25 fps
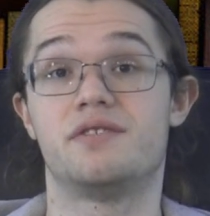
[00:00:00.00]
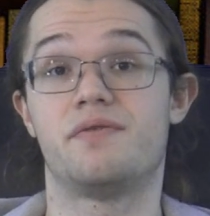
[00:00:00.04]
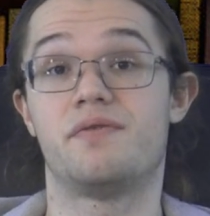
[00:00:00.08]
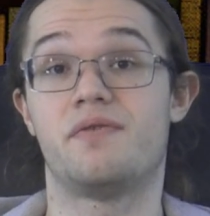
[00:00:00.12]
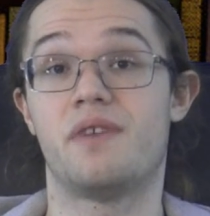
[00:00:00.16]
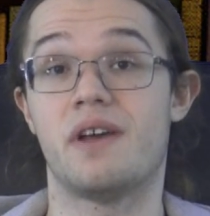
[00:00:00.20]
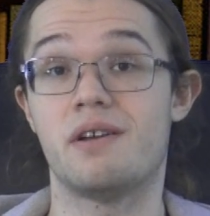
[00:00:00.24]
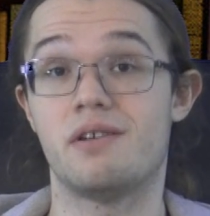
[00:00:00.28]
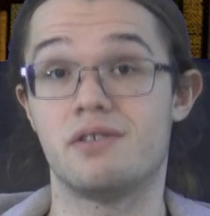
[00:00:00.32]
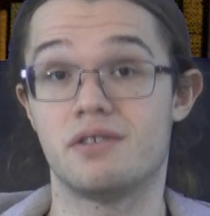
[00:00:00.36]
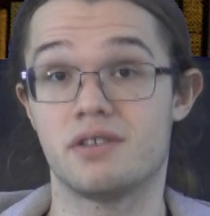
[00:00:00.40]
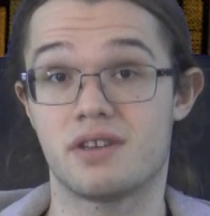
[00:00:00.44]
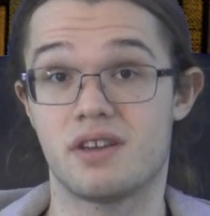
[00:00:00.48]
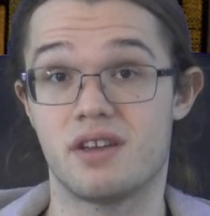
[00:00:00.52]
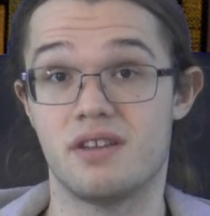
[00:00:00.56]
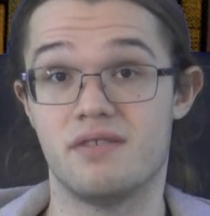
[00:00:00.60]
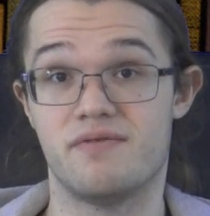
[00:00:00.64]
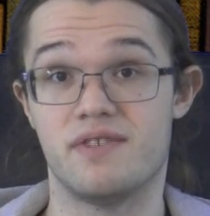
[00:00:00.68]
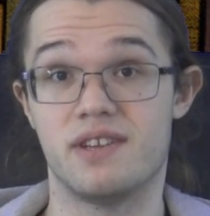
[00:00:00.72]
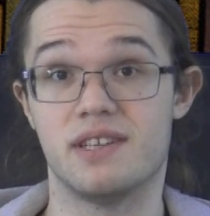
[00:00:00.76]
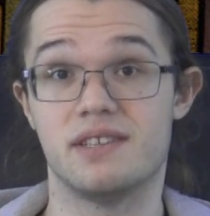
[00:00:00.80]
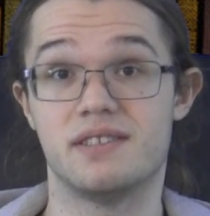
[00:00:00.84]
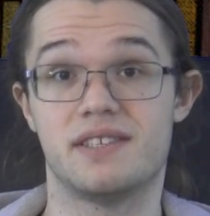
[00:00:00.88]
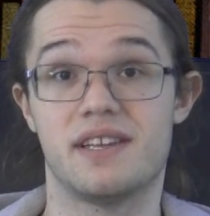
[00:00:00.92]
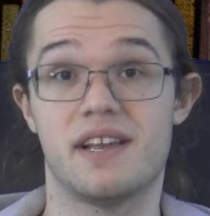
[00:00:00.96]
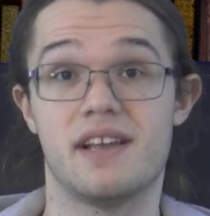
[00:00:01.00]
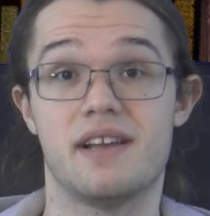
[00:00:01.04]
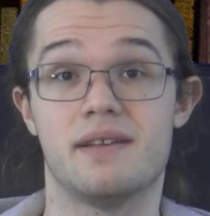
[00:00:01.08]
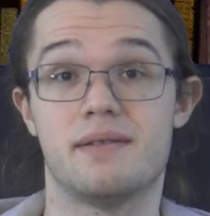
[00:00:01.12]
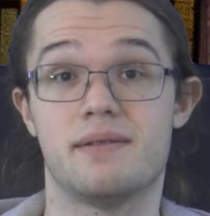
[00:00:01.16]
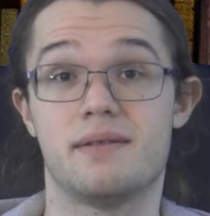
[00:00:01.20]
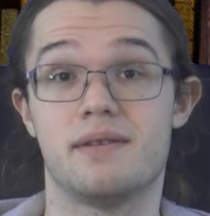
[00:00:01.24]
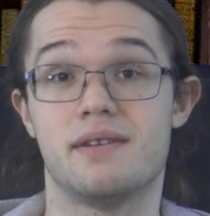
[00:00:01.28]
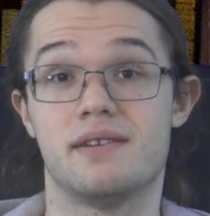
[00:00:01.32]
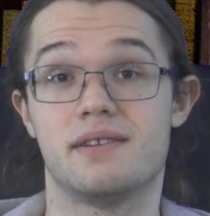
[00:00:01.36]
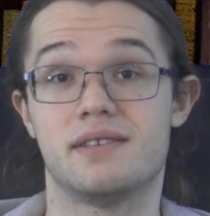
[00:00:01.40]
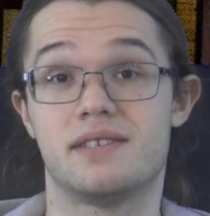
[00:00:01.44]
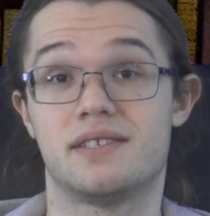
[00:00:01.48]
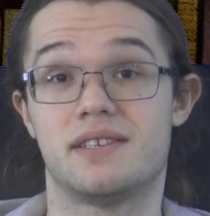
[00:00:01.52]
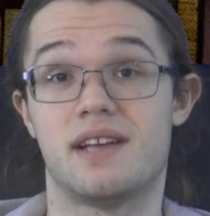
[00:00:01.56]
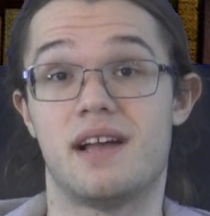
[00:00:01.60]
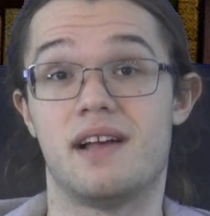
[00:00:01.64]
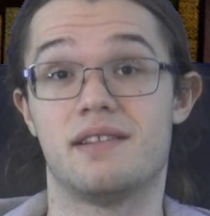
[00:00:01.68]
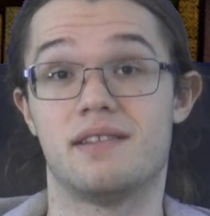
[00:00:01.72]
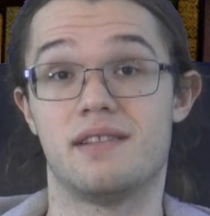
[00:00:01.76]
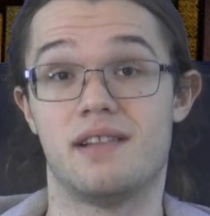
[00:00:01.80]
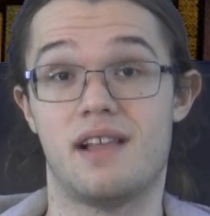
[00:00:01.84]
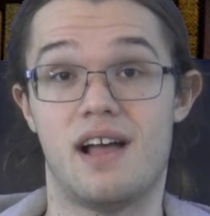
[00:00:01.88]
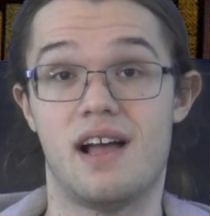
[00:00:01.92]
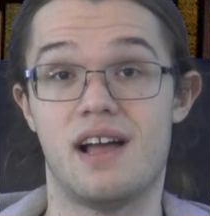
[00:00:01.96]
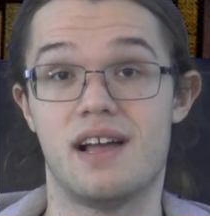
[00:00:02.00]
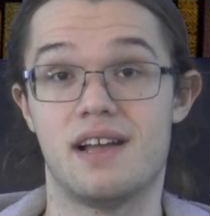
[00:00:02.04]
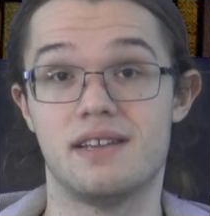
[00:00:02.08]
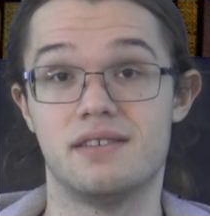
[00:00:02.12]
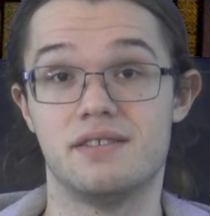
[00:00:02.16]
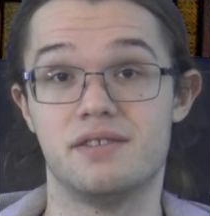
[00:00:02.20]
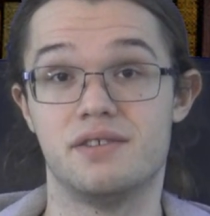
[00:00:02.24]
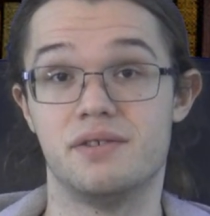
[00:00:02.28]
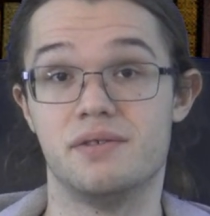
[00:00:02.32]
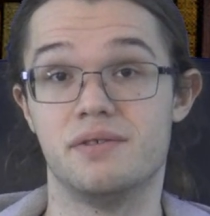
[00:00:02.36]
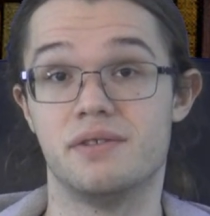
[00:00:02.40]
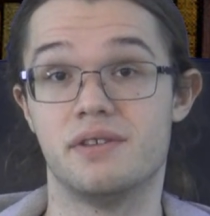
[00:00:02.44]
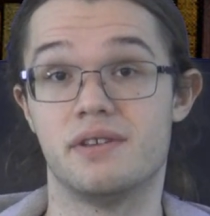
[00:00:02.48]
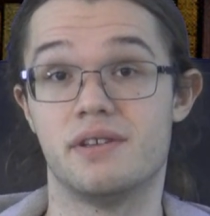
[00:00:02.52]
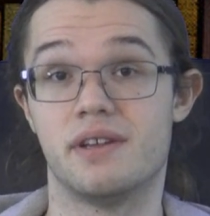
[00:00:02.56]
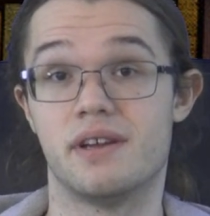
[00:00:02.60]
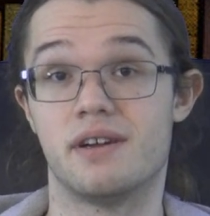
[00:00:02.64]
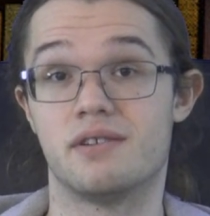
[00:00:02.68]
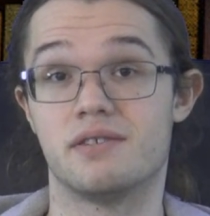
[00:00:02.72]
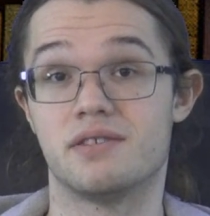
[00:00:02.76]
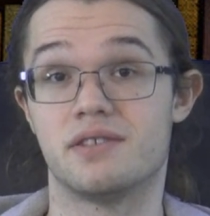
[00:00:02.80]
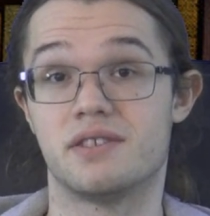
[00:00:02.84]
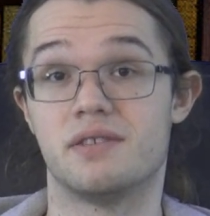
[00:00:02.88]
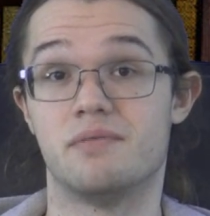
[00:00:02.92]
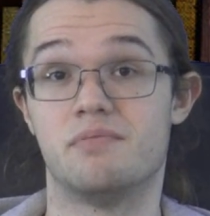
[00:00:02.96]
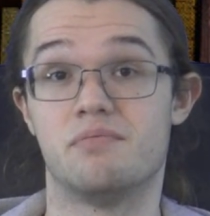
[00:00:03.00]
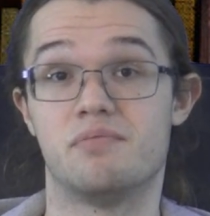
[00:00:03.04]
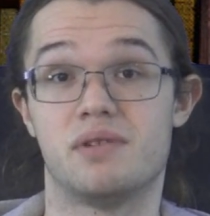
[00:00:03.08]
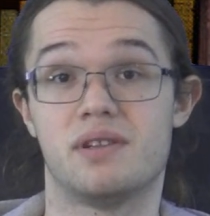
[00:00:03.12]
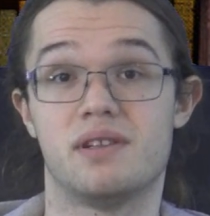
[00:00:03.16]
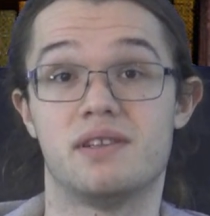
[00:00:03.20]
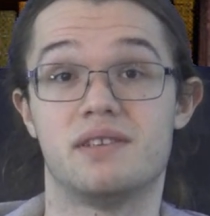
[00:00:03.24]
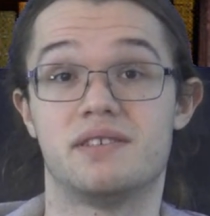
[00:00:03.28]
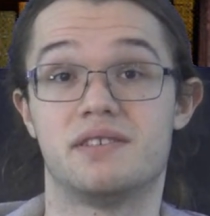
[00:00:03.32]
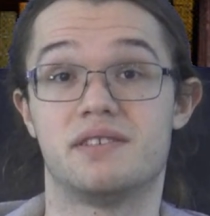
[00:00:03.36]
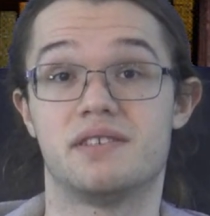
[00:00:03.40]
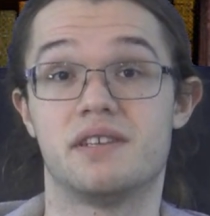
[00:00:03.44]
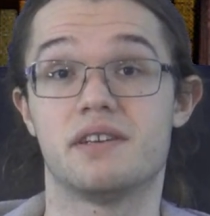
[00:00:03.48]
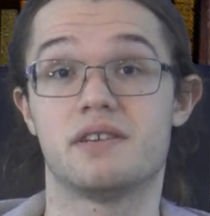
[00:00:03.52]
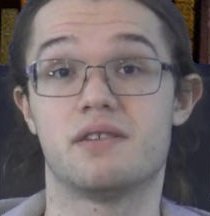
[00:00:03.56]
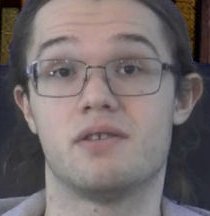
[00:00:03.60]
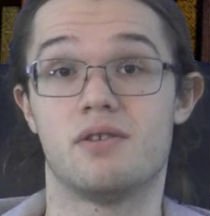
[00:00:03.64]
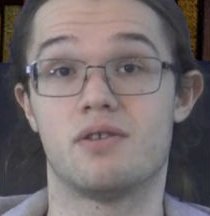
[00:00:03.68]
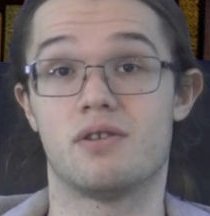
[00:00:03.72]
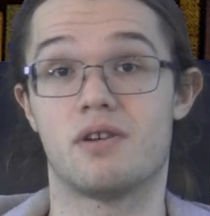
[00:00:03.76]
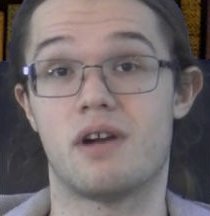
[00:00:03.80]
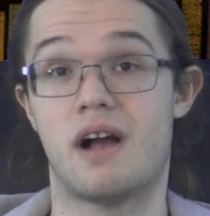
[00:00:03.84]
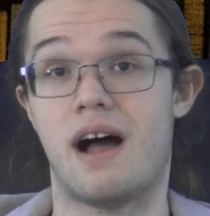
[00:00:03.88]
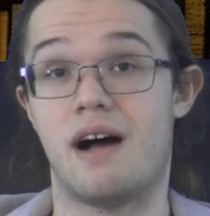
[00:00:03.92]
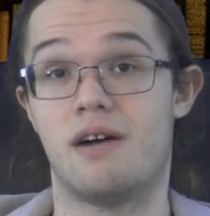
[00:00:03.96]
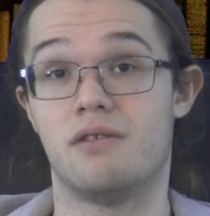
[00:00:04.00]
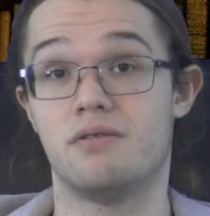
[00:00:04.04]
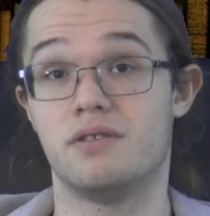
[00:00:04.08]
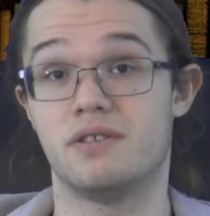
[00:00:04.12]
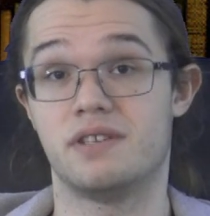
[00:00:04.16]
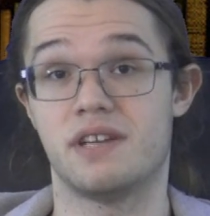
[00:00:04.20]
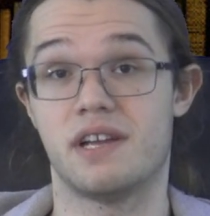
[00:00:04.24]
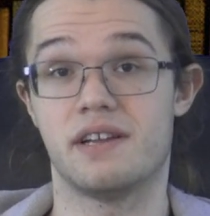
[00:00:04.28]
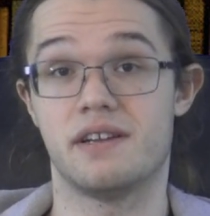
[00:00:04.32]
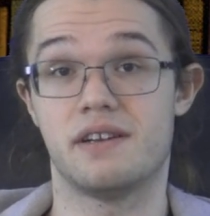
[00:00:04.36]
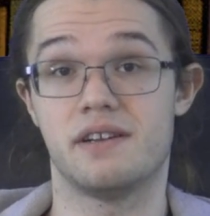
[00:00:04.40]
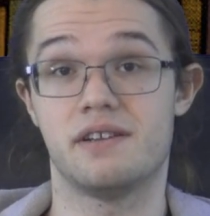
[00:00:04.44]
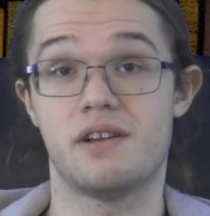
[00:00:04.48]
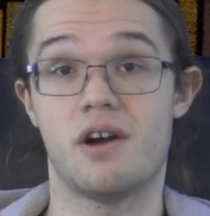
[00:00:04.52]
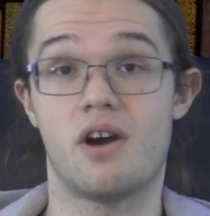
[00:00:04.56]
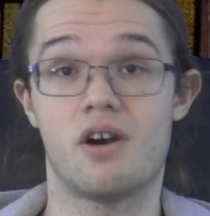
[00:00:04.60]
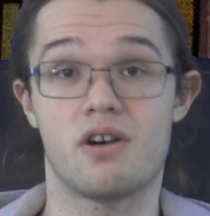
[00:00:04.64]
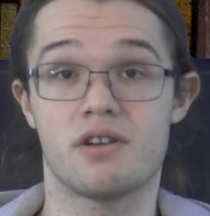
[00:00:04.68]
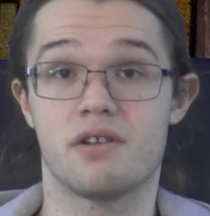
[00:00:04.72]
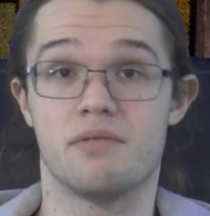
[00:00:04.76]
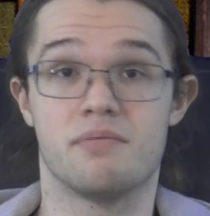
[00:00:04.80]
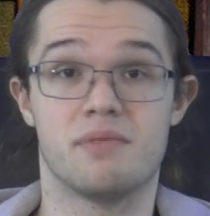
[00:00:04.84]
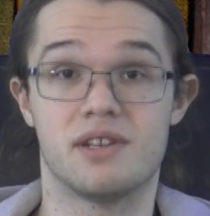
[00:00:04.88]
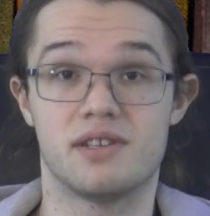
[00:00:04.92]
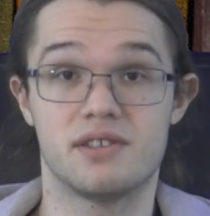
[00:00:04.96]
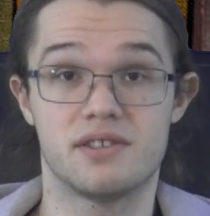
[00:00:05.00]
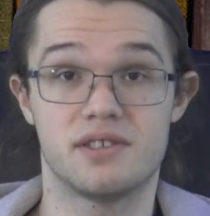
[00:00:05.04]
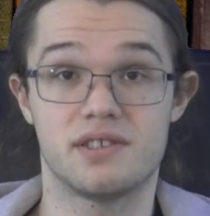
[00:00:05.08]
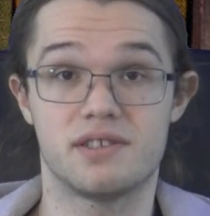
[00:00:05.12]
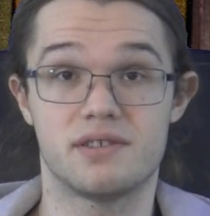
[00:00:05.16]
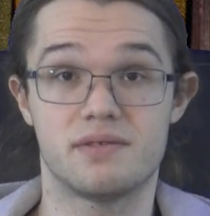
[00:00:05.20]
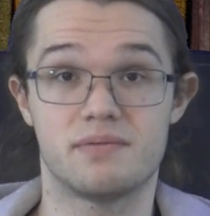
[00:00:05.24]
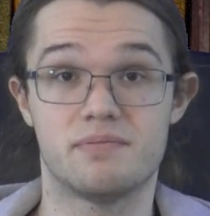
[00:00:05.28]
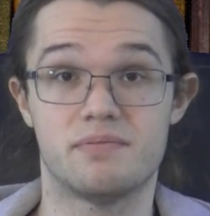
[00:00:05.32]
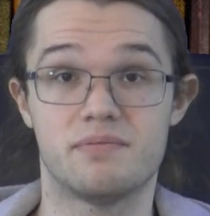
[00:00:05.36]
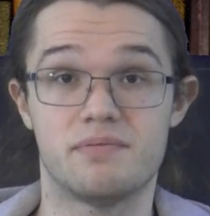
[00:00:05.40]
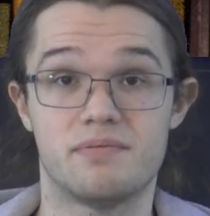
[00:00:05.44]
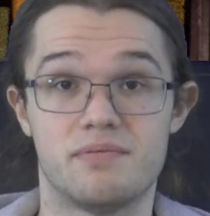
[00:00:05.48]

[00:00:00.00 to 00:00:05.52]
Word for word: fail to convince atheists online due to their simplistic or outdated arguments.